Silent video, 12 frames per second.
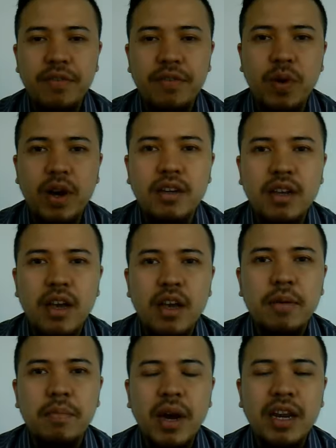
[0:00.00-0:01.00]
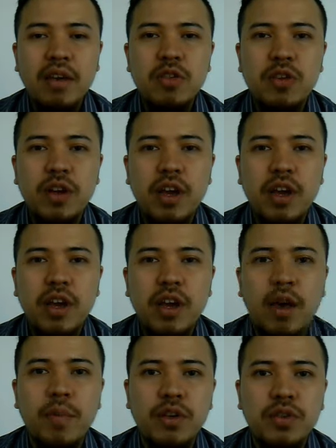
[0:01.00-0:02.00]
Everyone, my name is Rian.
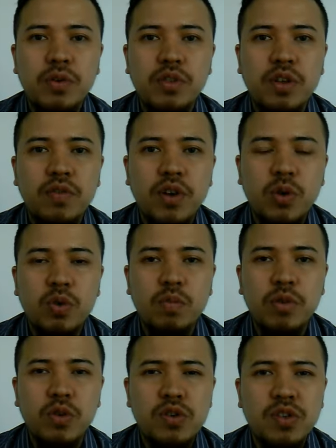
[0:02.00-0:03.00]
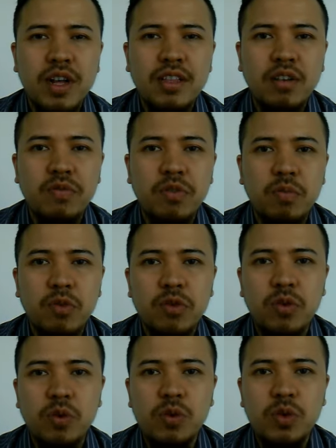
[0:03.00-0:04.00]
I'm Executive Recruitment Consultant from
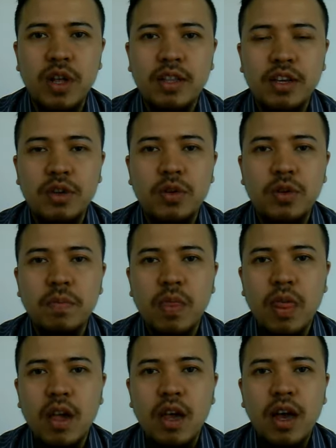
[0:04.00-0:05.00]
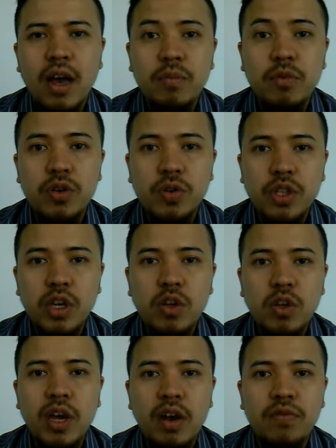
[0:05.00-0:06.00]
Monroe Consulting Group. I'm recruiting on
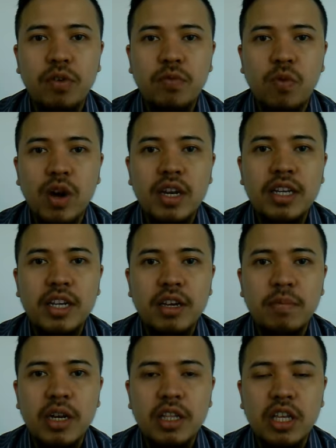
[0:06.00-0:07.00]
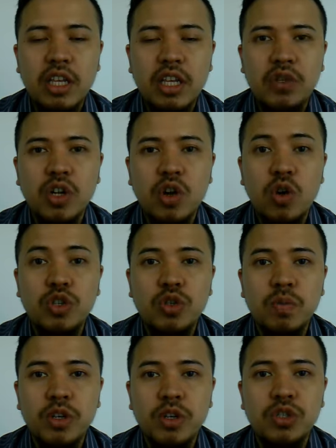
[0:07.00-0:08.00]
behalf of one leading multinational
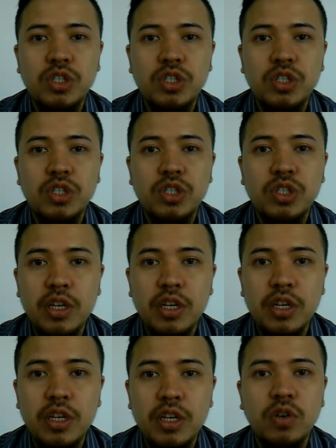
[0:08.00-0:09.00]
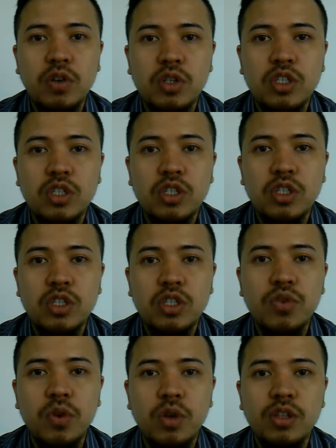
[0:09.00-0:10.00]
consumer goods company that focuses on
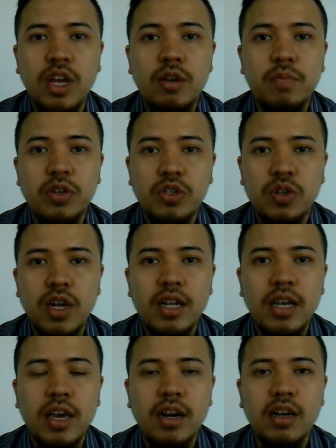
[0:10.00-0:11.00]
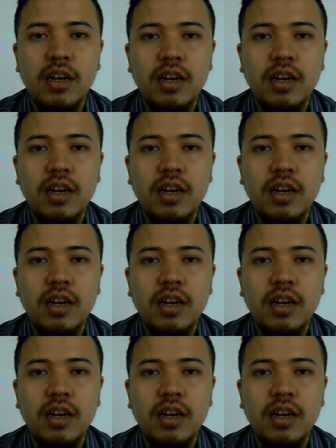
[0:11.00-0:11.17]
household and personal care.